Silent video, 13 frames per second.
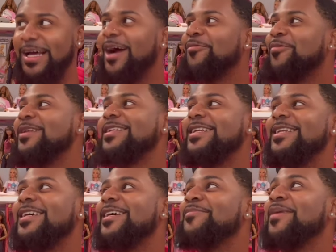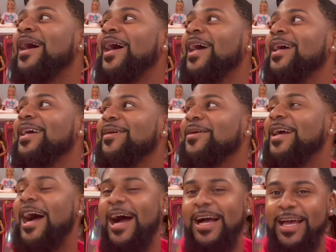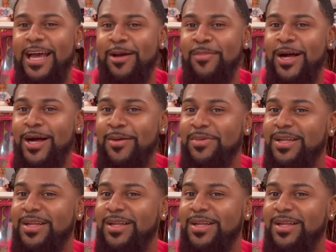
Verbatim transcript: I really need to get my guy game up.